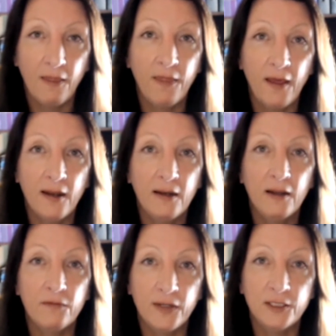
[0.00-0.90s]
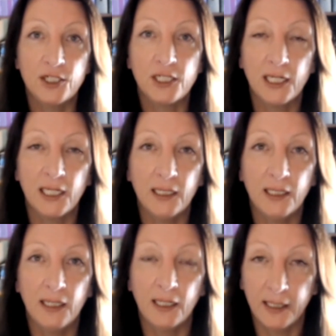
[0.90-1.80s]
then
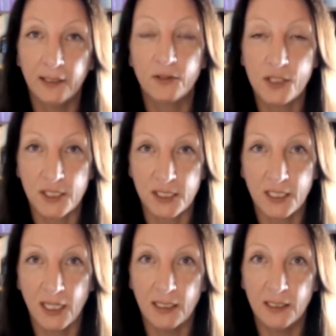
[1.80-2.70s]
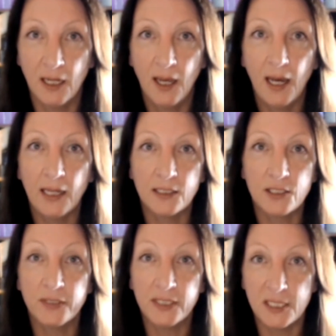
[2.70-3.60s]
eventually it cannot sustain and
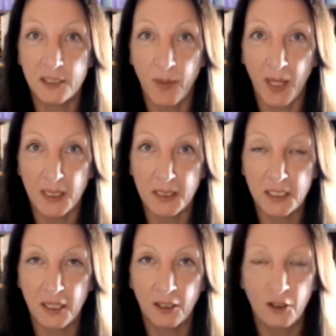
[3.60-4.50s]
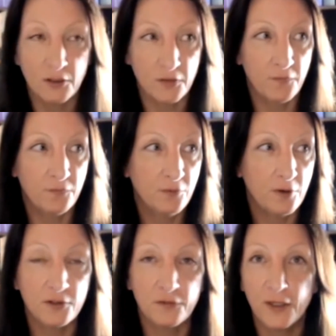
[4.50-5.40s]
so it dissipates and goes
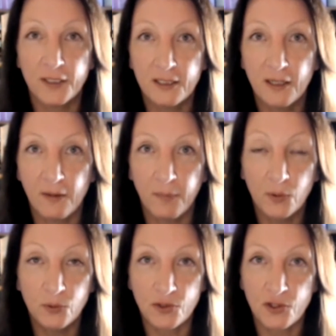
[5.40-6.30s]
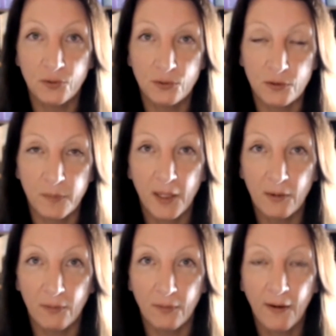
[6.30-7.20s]
goes to find another poor soul to pick
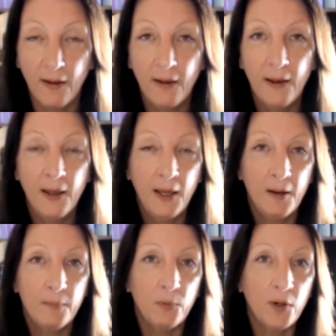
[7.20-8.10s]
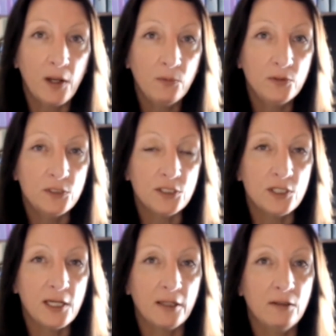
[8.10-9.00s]
on. But what I wanted
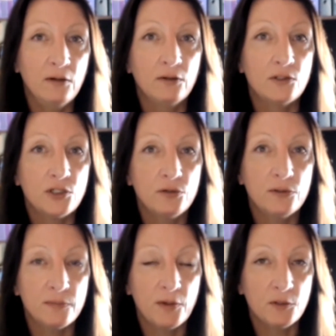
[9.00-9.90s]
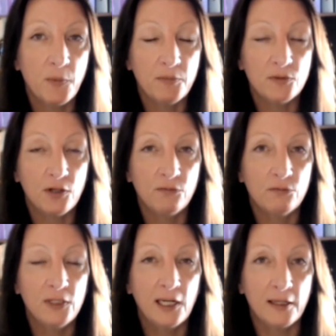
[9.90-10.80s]
to let you know too is most people don't
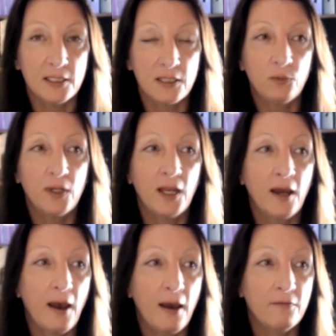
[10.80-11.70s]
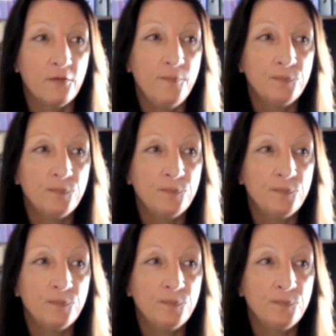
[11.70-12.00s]
realise that we have